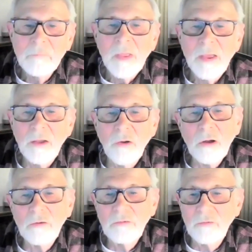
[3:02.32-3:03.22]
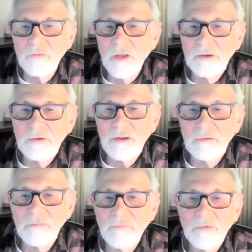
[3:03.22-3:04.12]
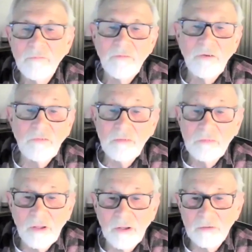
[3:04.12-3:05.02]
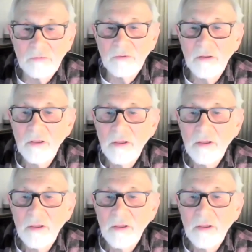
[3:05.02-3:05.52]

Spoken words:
In August of 1956,